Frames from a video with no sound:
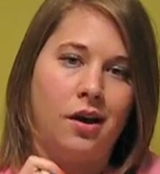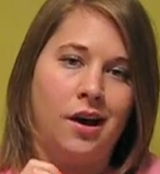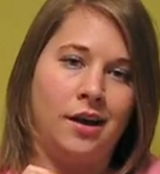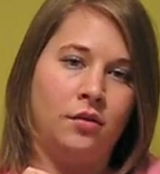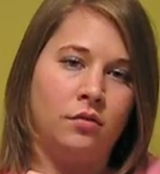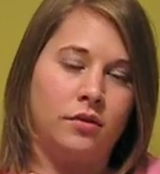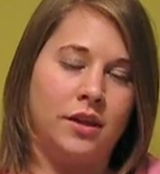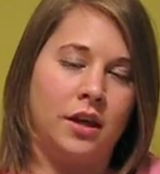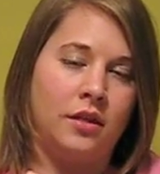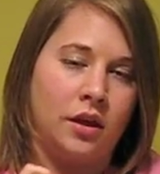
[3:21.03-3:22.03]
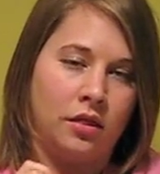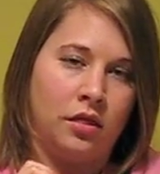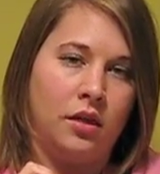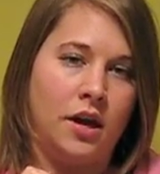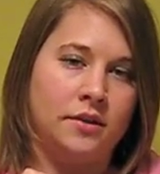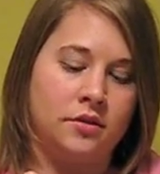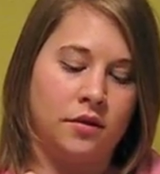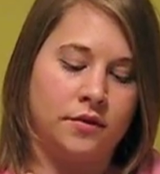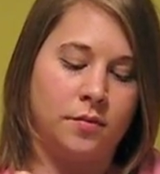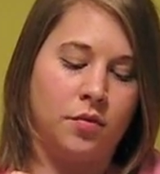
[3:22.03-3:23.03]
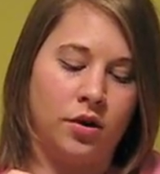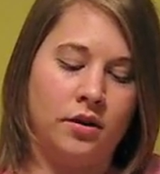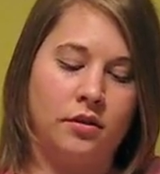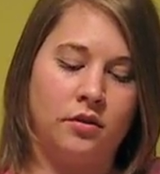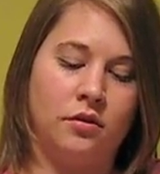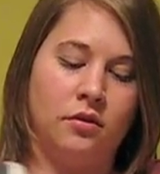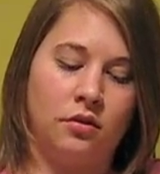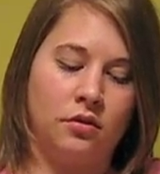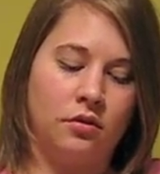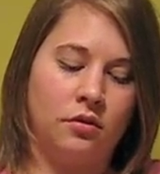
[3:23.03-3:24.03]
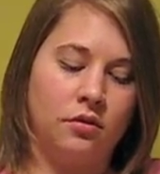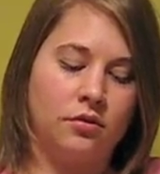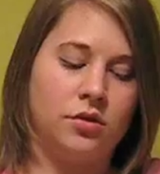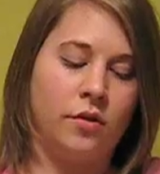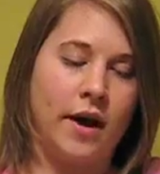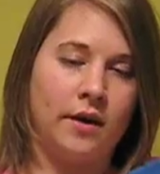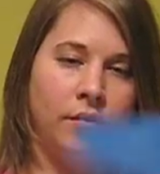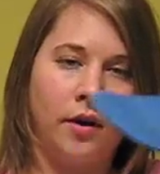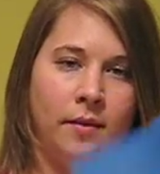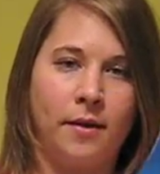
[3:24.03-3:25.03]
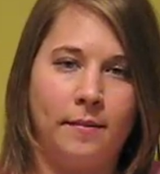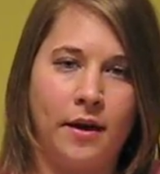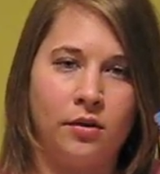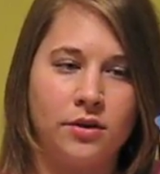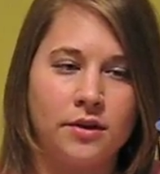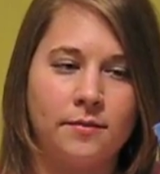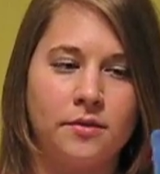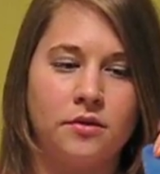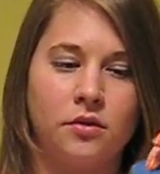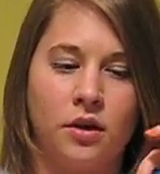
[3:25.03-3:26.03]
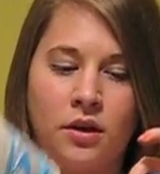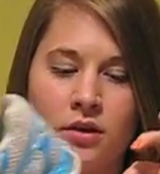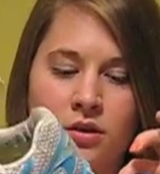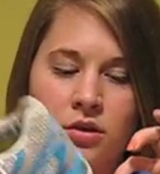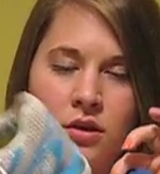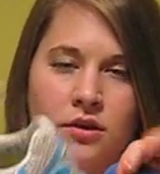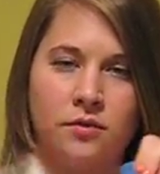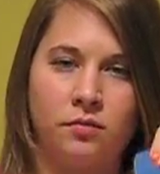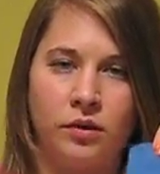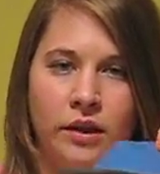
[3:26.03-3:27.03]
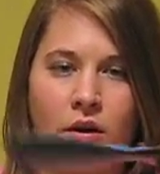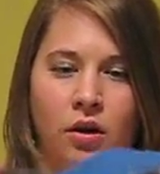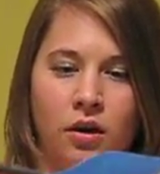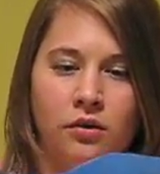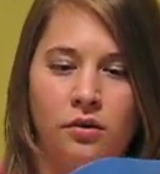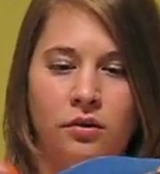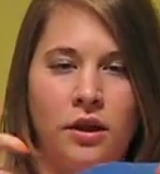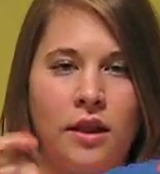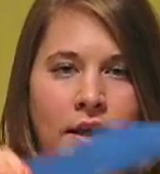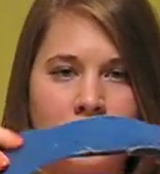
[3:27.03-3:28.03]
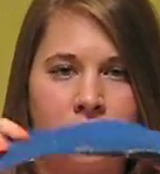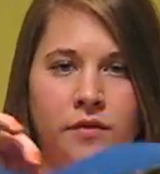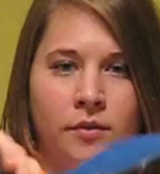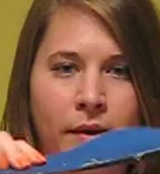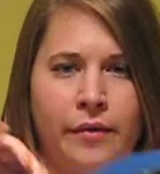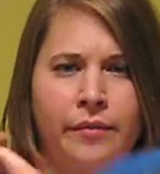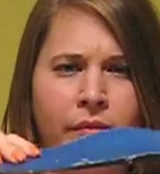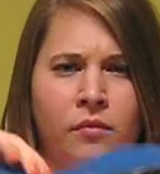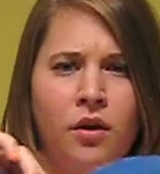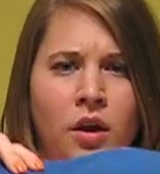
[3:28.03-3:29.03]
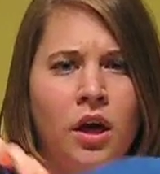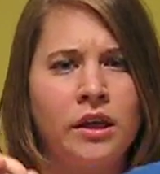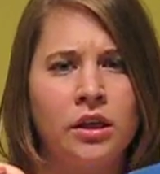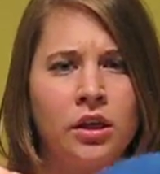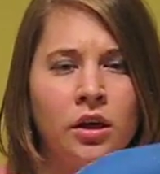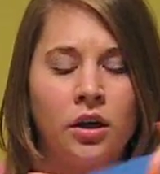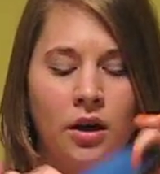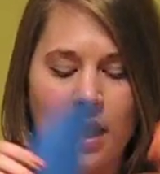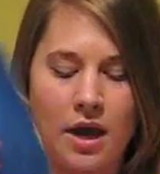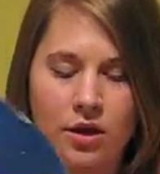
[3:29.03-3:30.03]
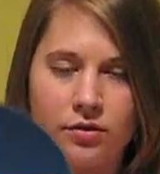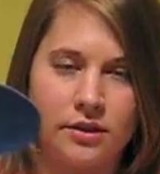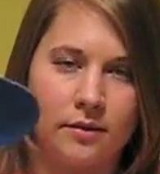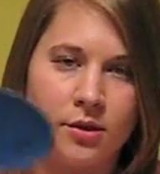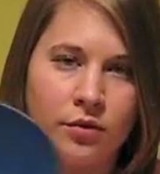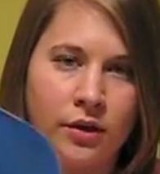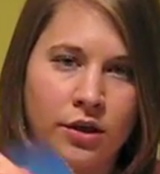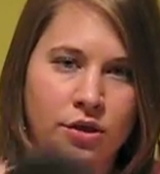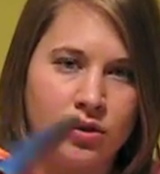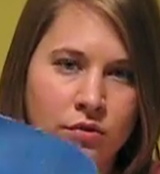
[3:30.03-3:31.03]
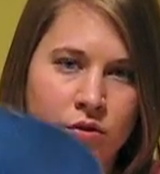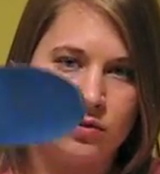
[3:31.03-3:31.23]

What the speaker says: I don't think that has enough support. So I go out and buy Power Steps, and it's really hard. They last for about a year, and you stick them in your running shoes.